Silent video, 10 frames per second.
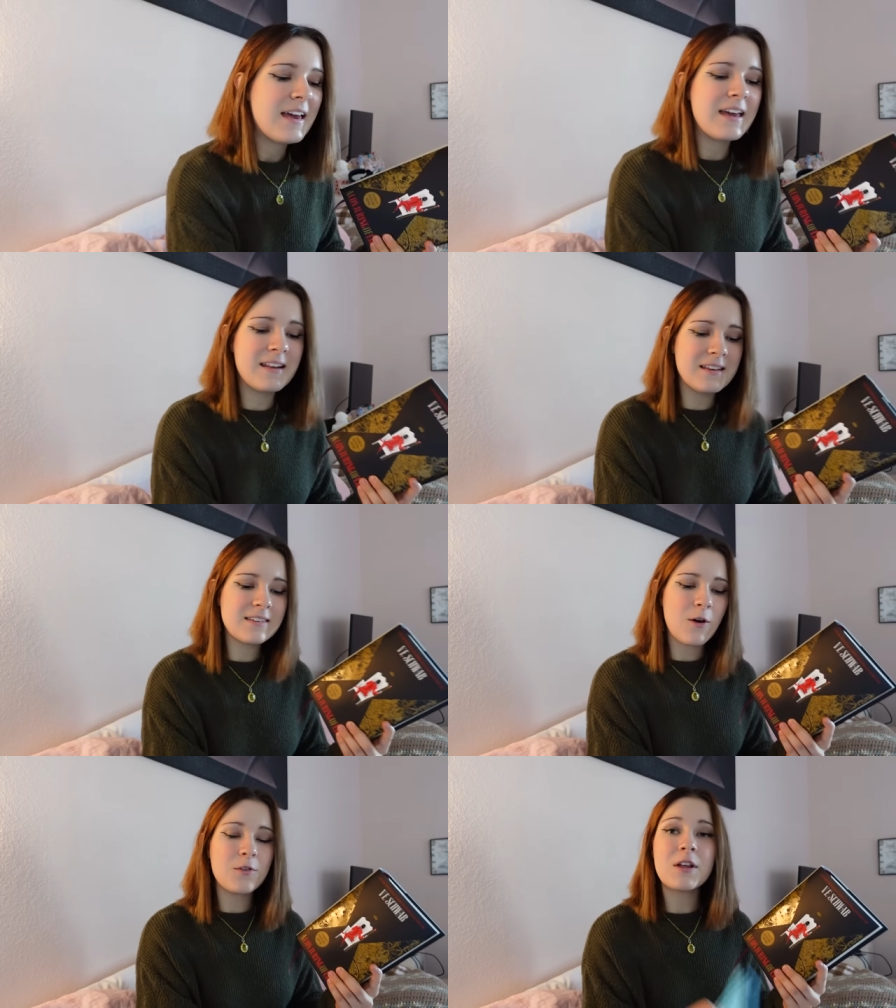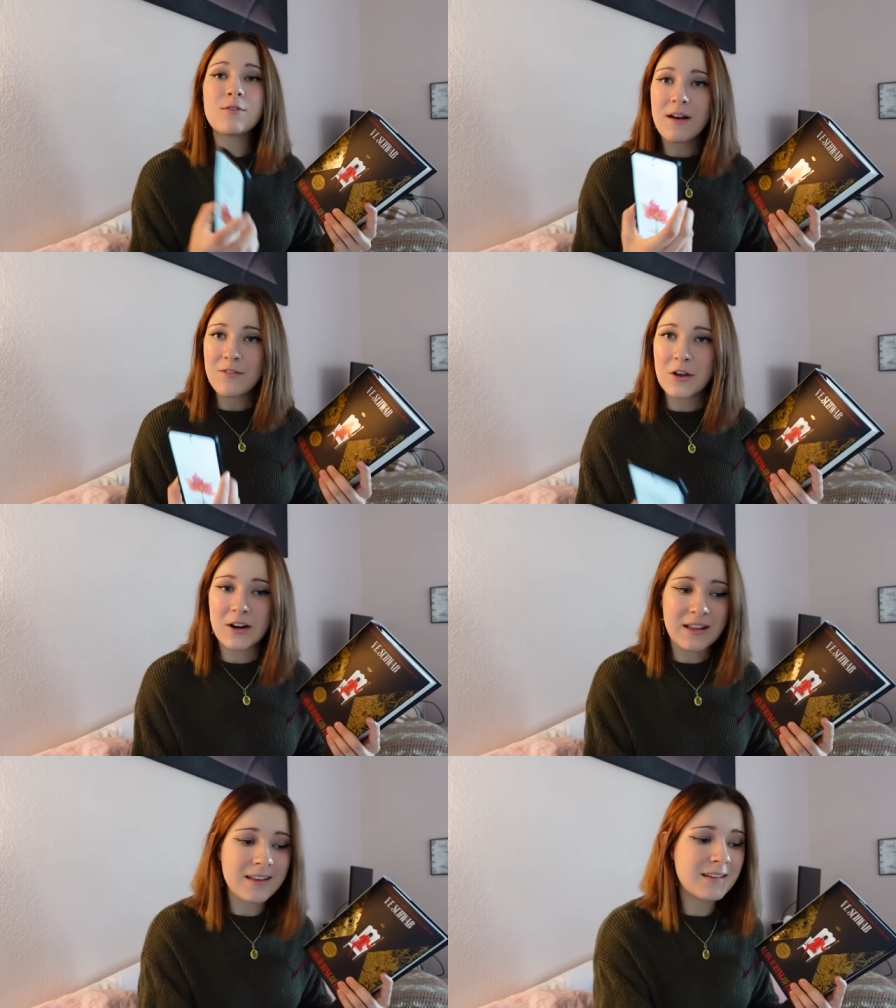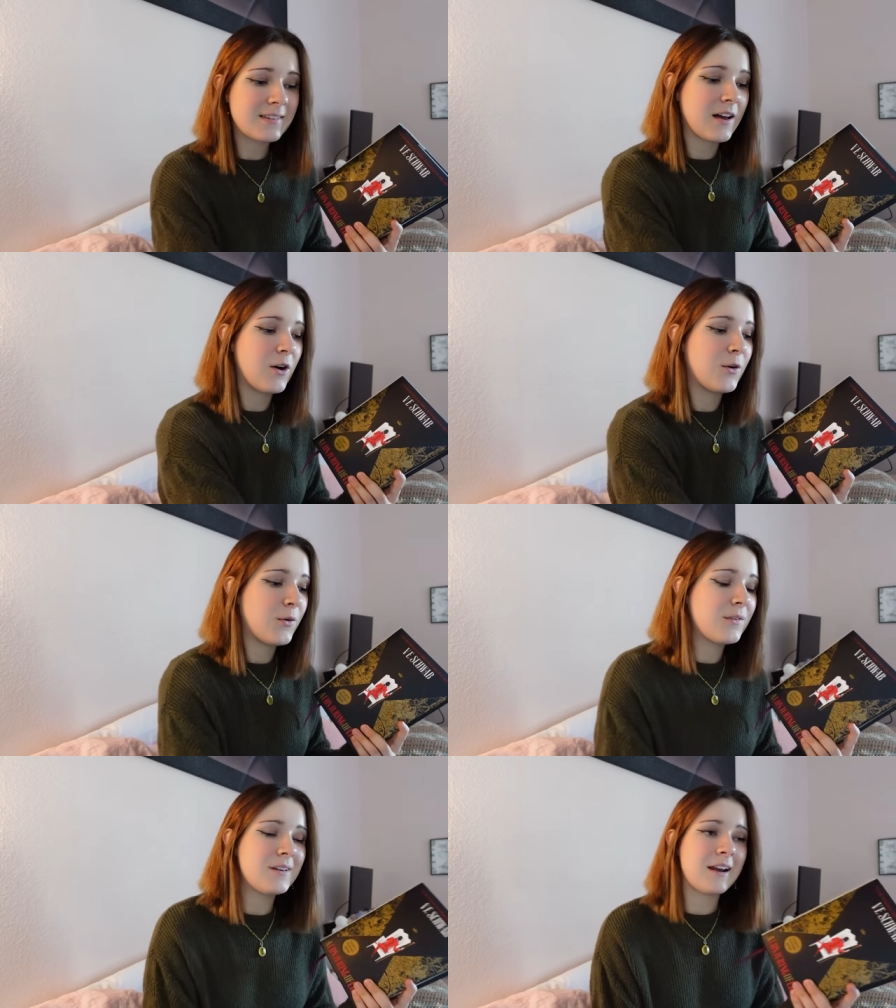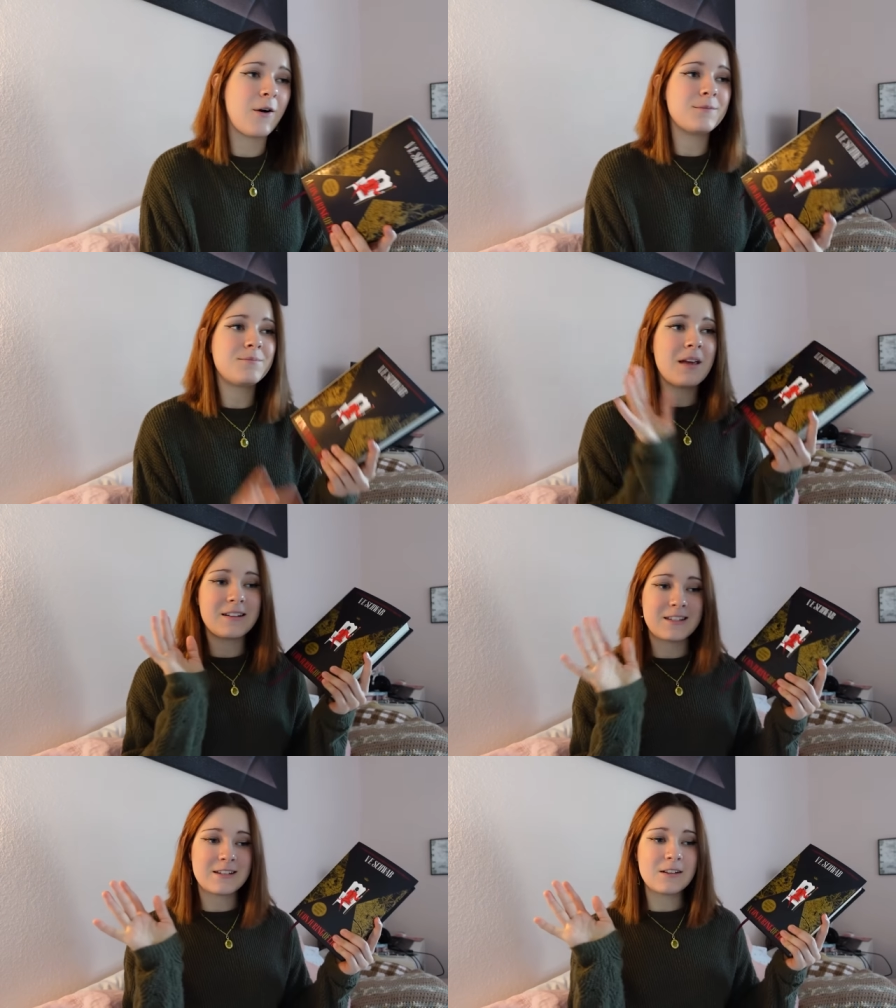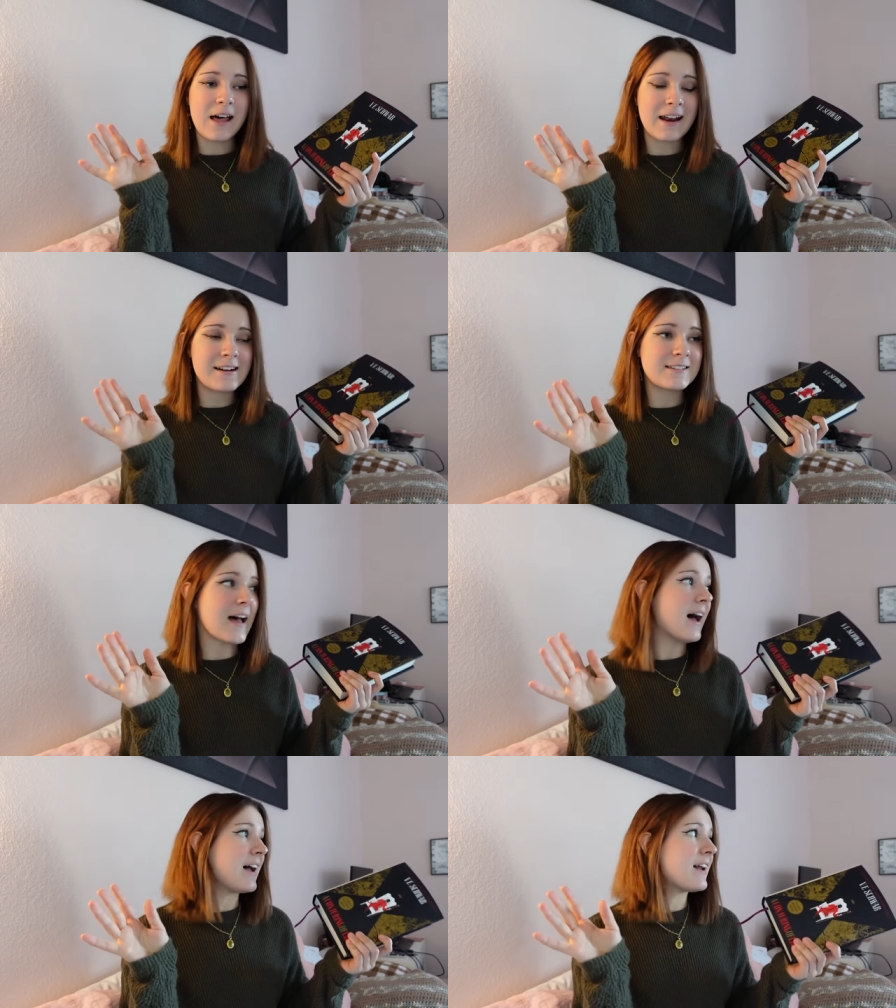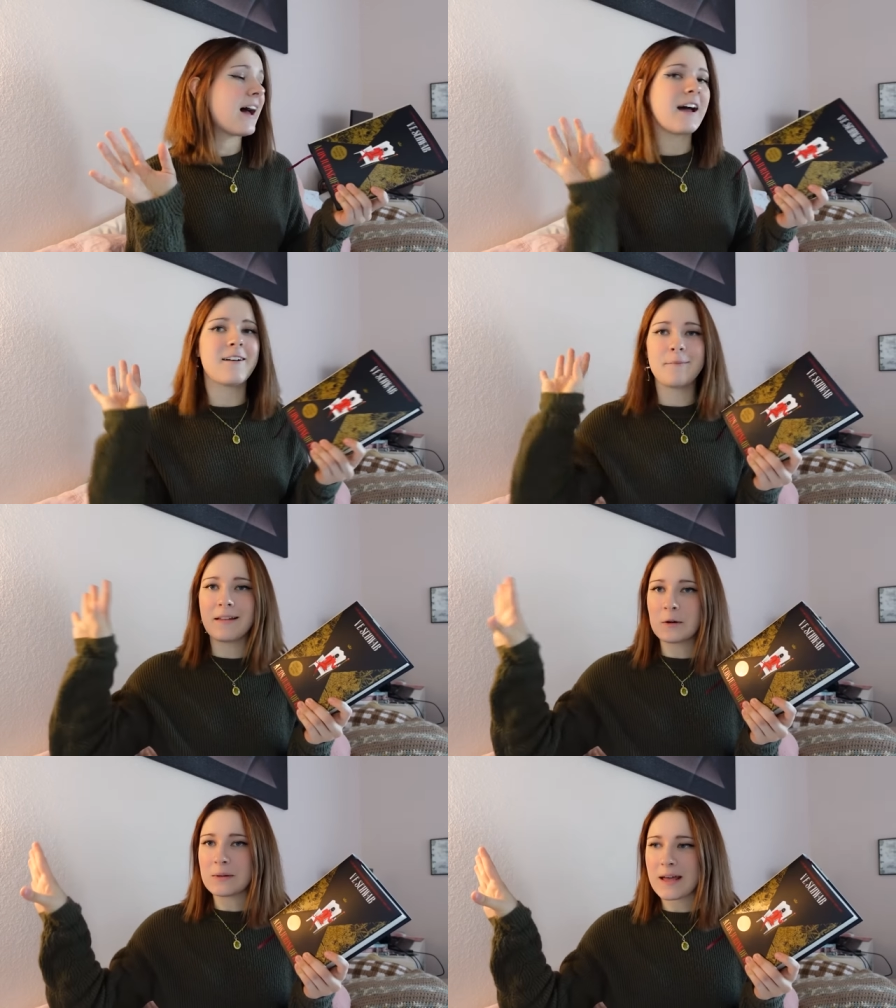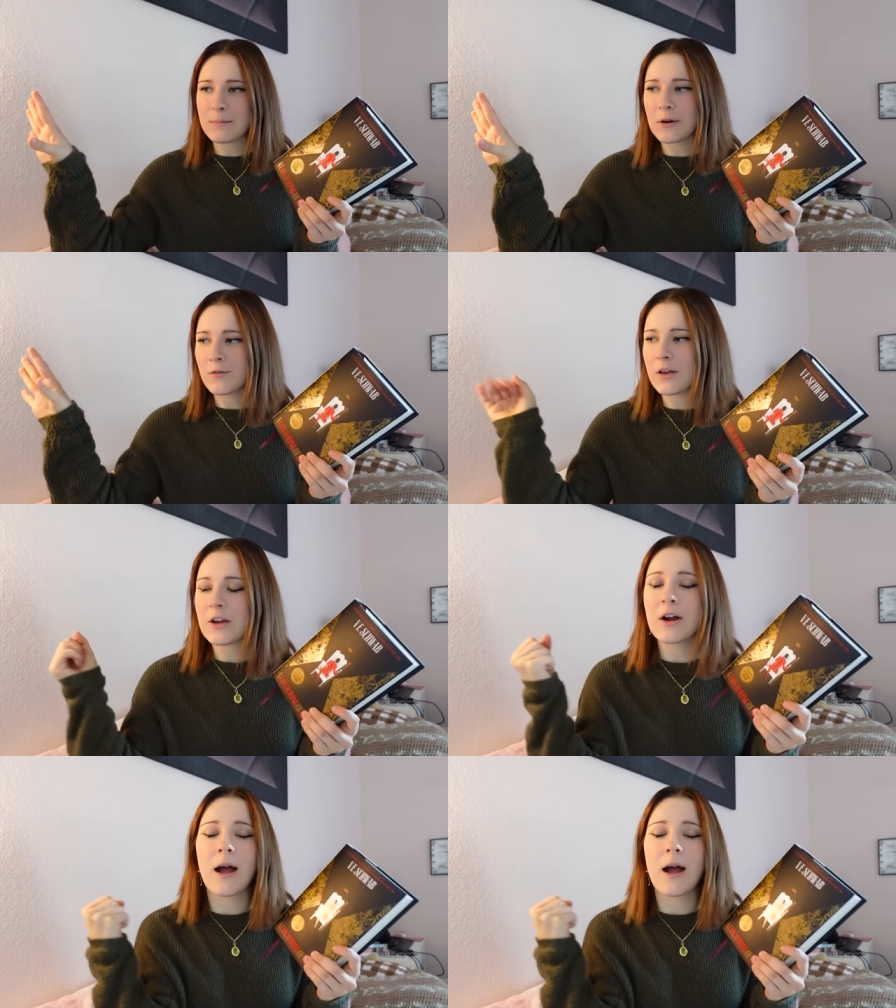It is only 5.30, so, you know, it's still light outside. I have my little lamp on over here.